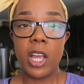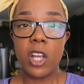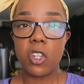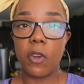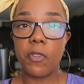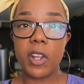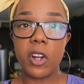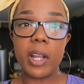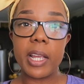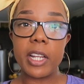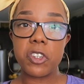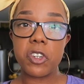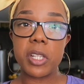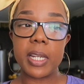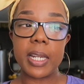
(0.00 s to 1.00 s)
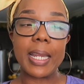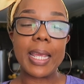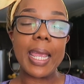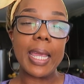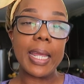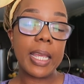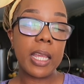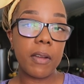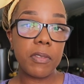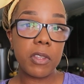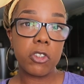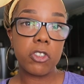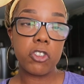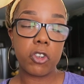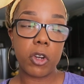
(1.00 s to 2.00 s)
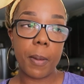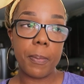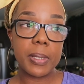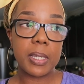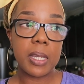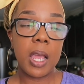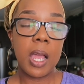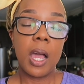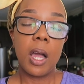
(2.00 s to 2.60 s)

So if you're interested in any of those trips,